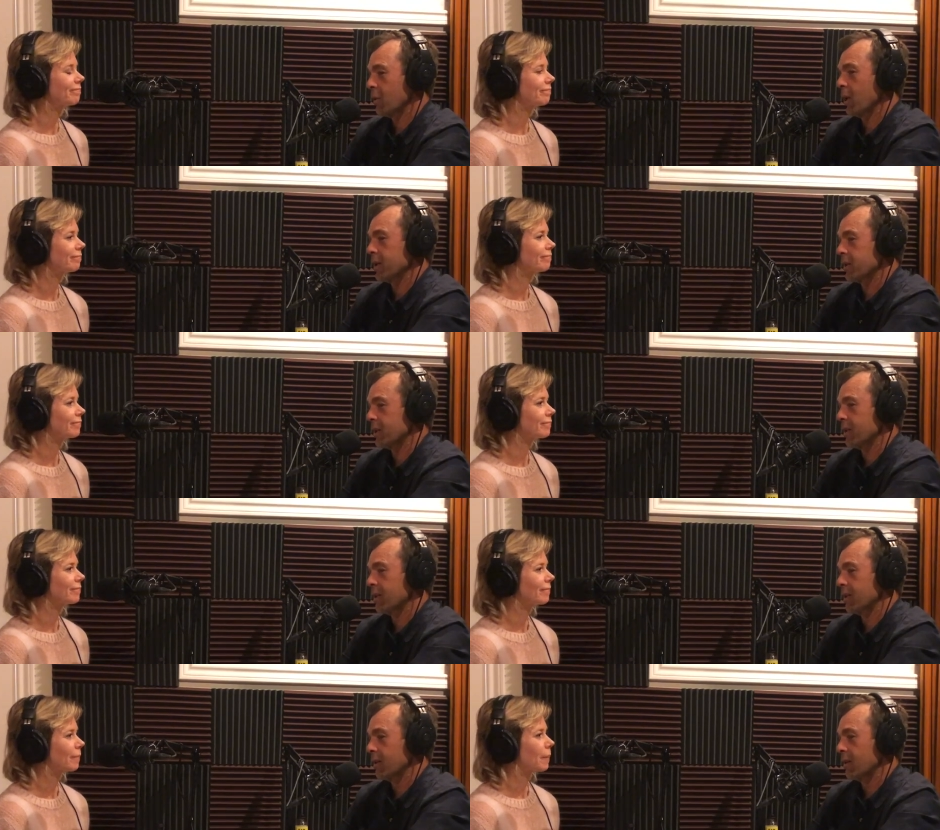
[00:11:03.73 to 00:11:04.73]
Speaker 1: the
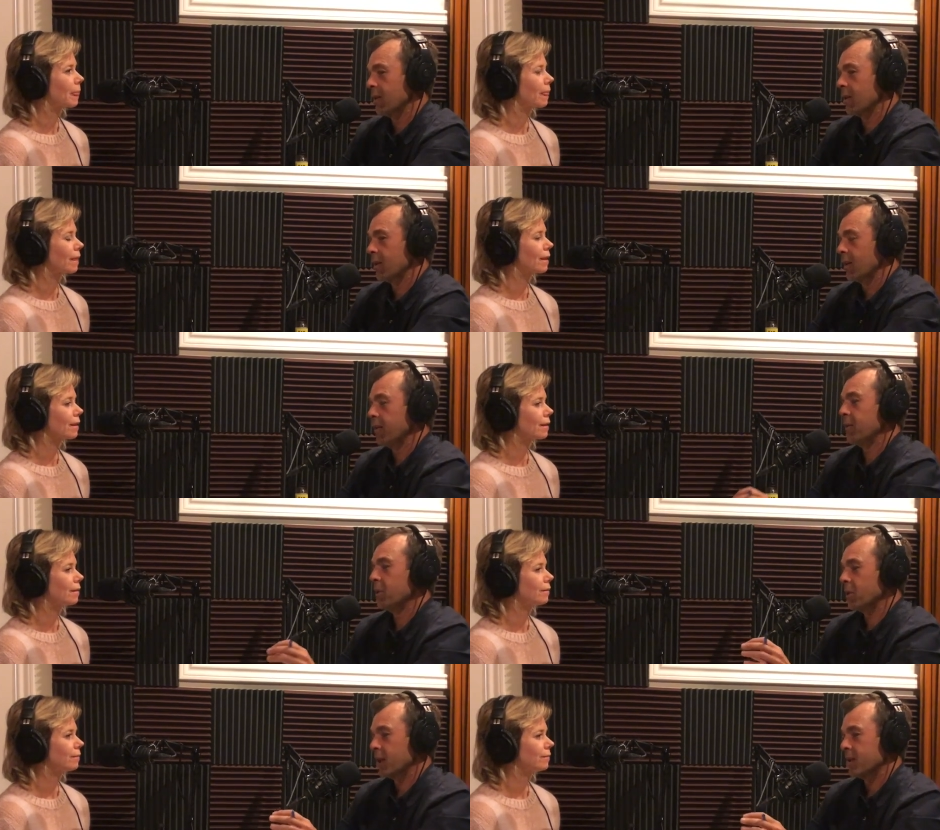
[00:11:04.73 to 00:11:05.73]
question if
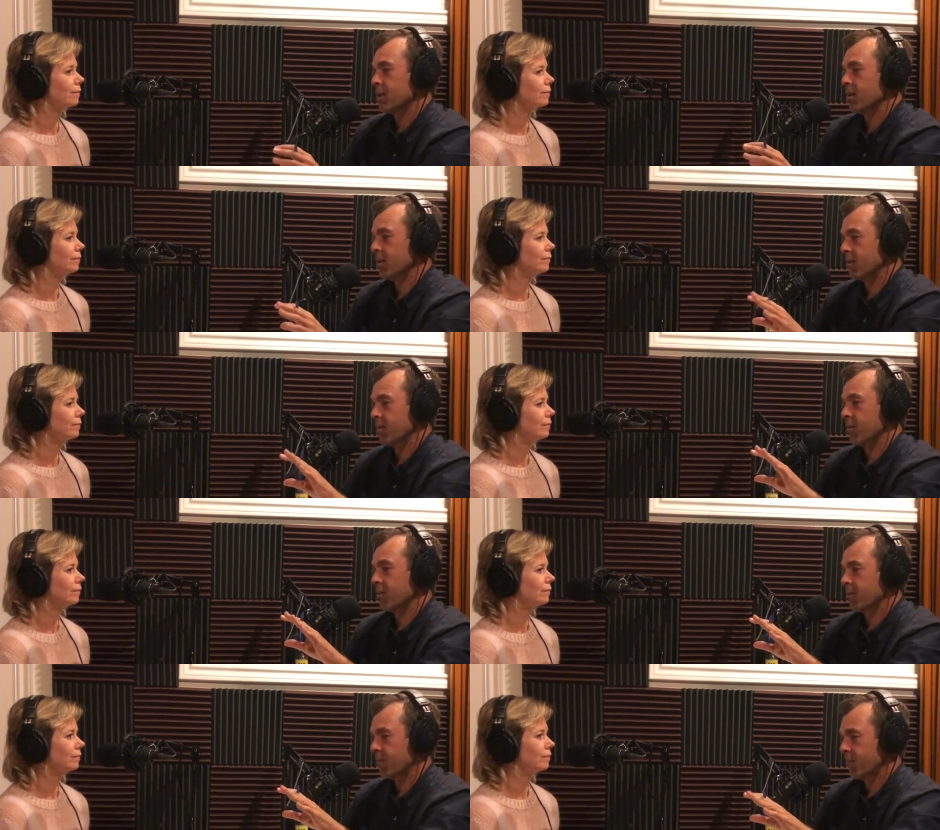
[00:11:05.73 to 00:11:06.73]
you can
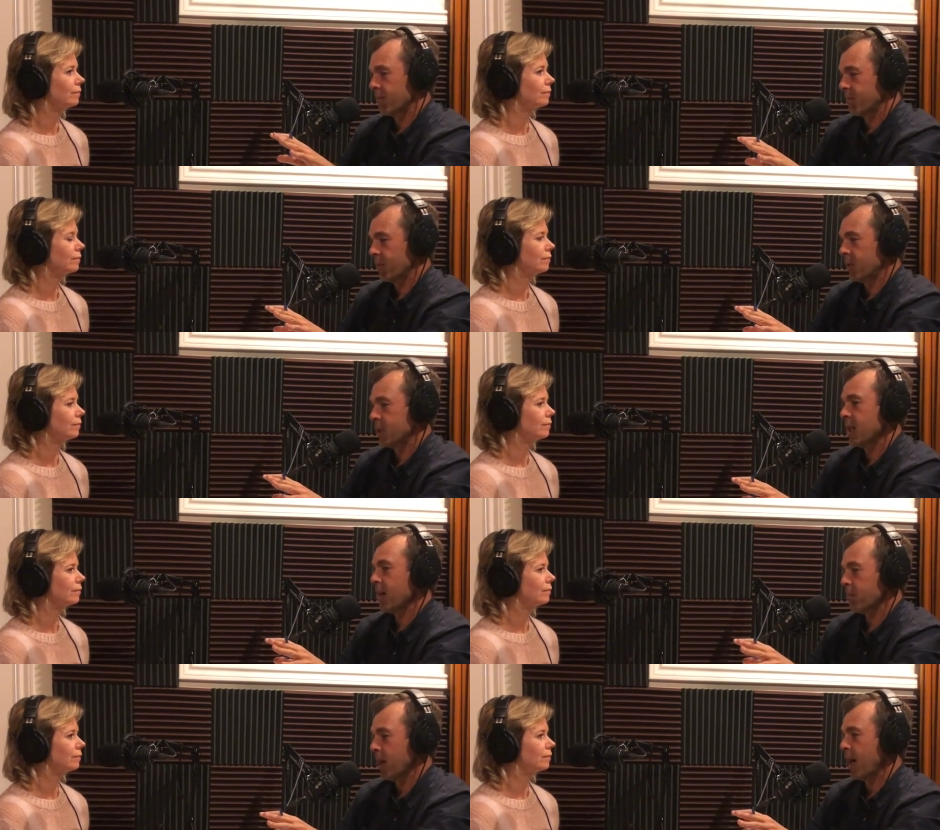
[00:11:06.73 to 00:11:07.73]

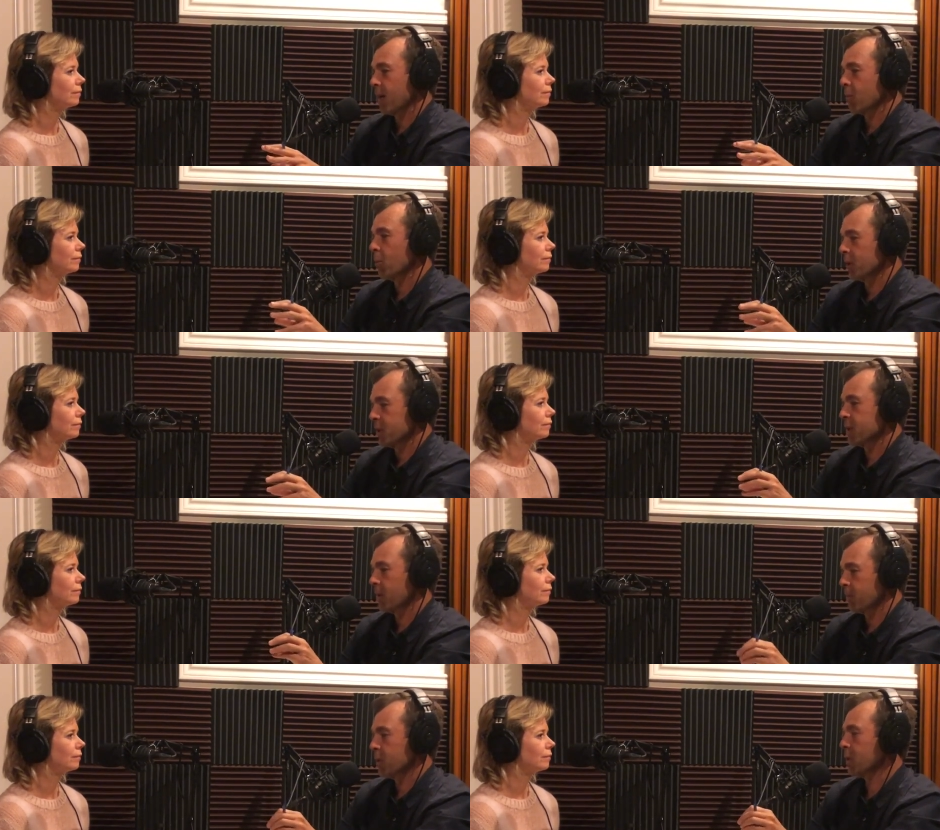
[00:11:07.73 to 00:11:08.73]
step back with
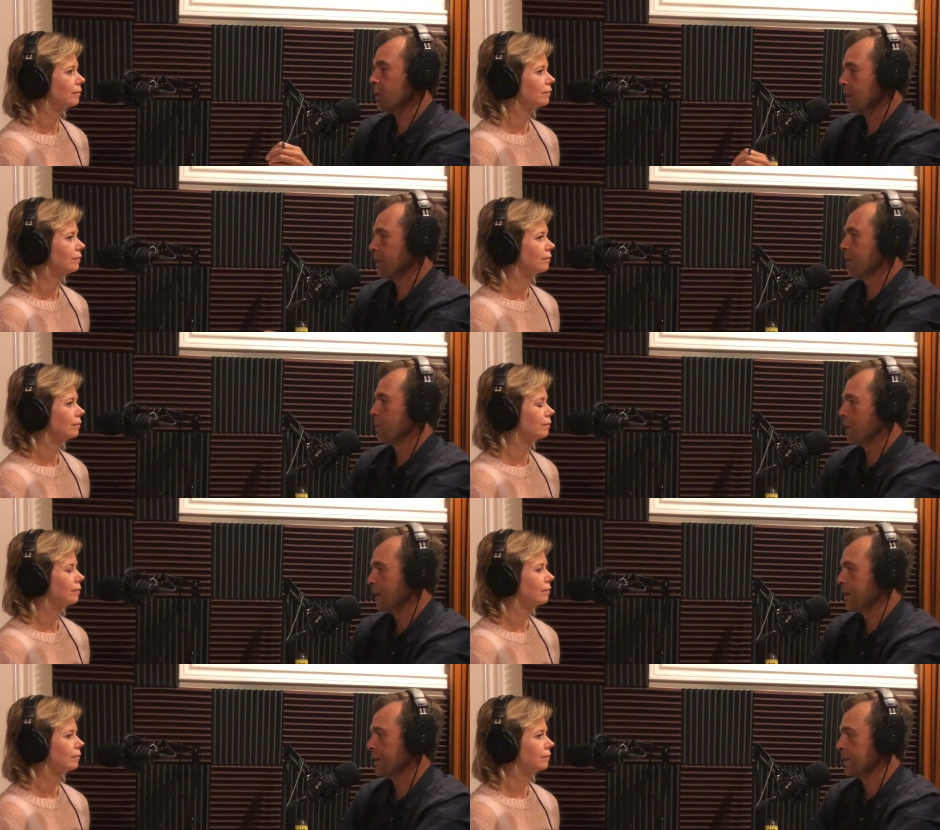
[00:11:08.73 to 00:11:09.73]
some degree of
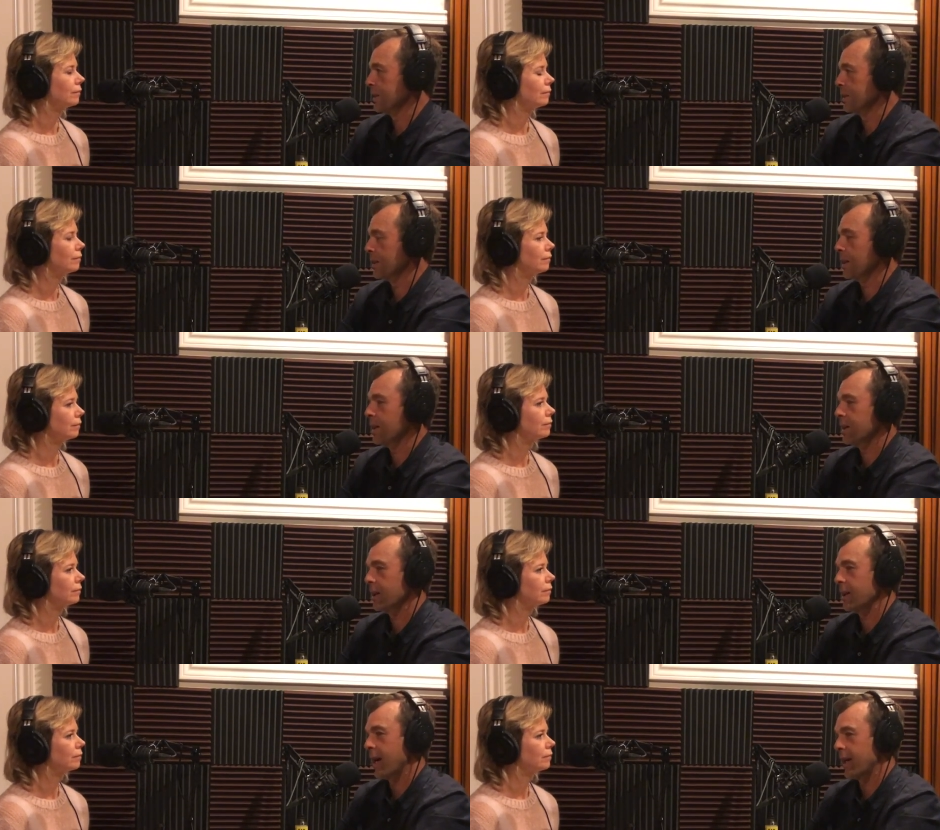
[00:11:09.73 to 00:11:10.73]
awareness and
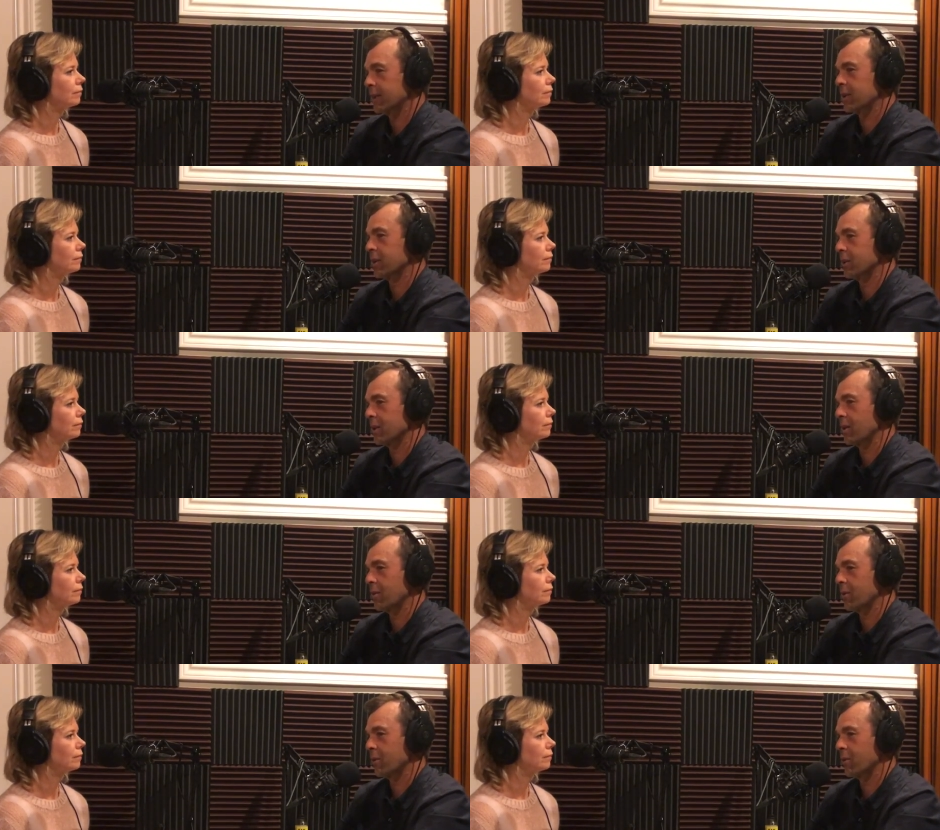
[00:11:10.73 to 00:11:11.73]
then ask yourself,
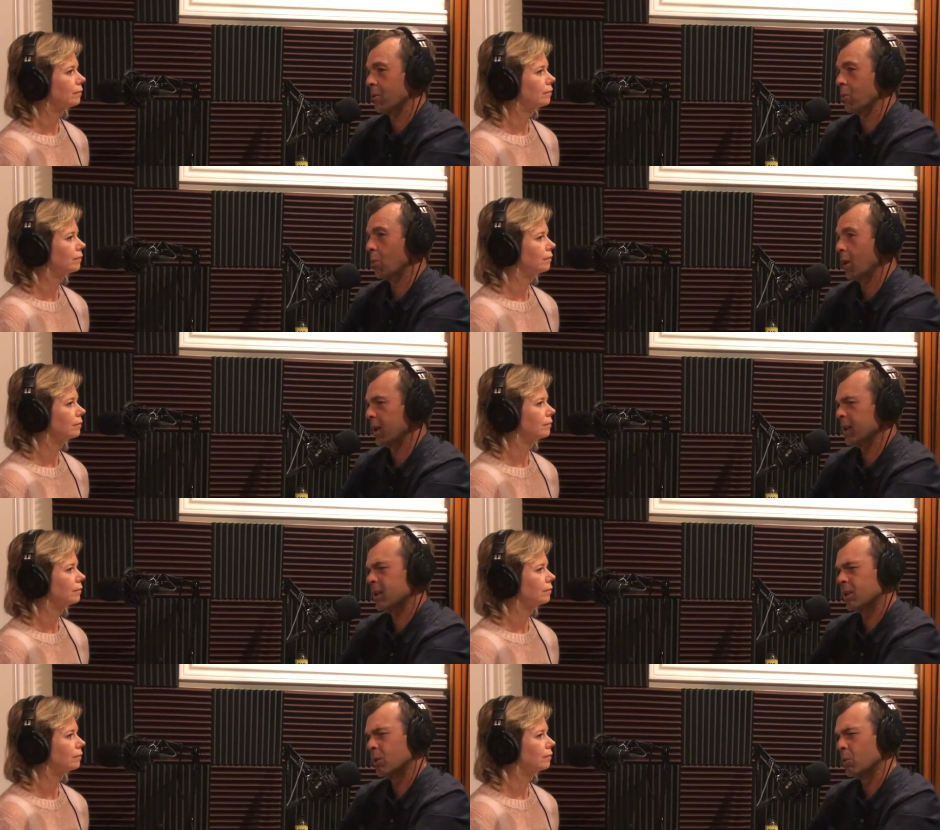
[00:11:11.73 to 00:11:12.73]
what
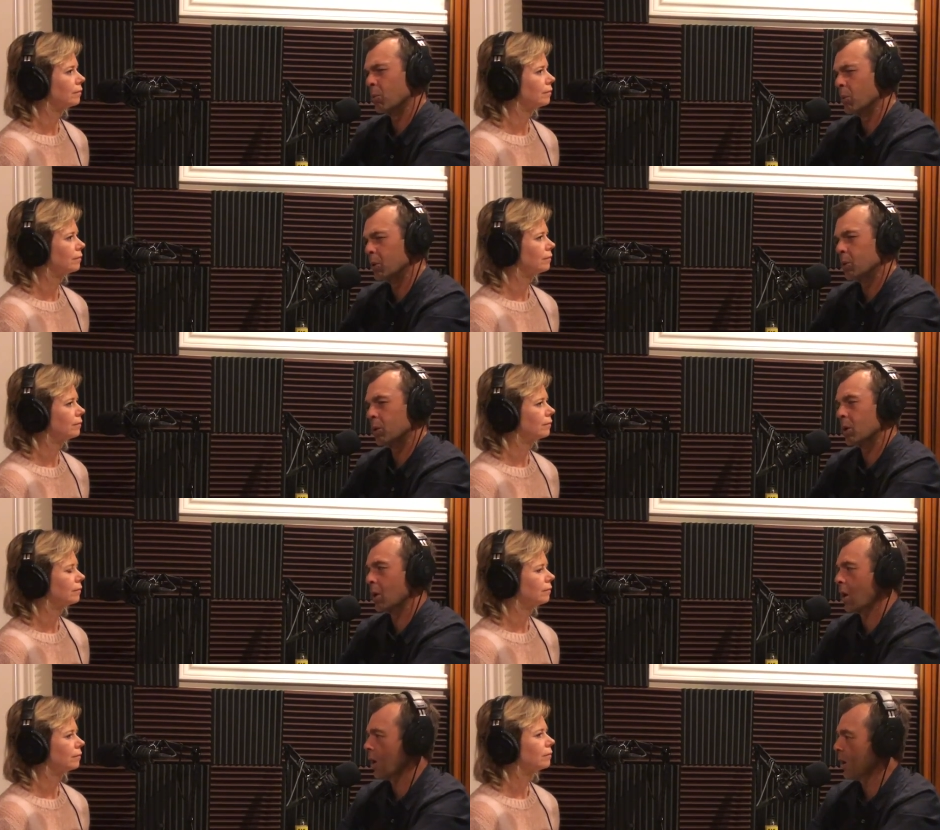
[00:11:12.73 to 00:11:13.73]
is the root
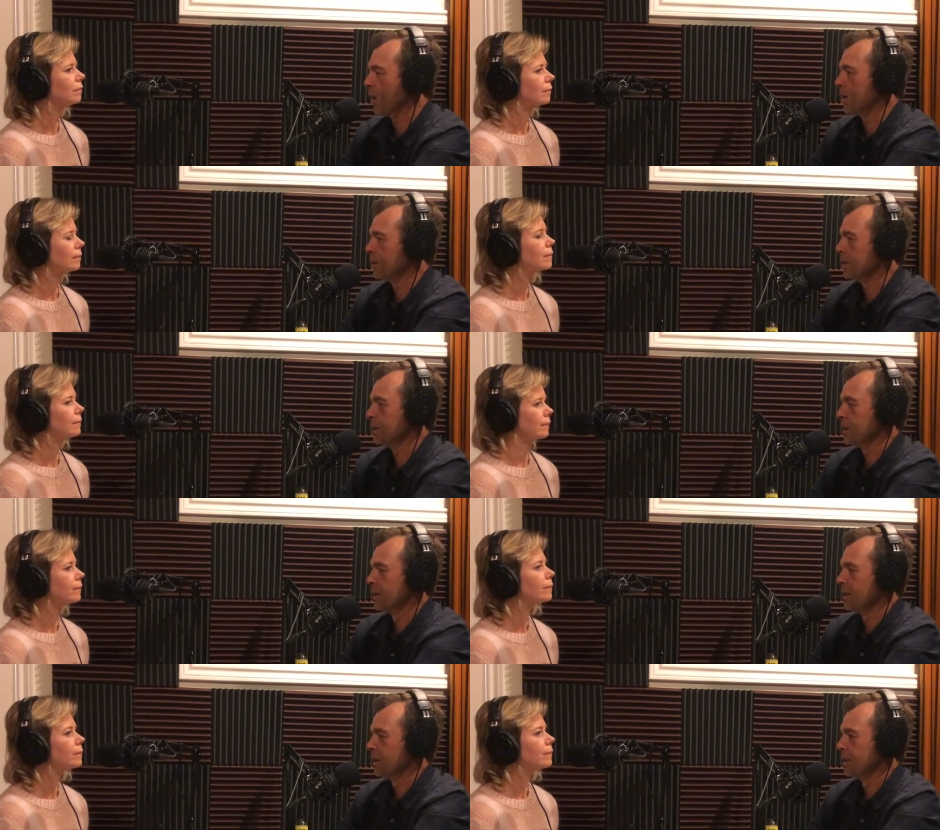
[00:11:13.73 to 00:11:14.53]
cause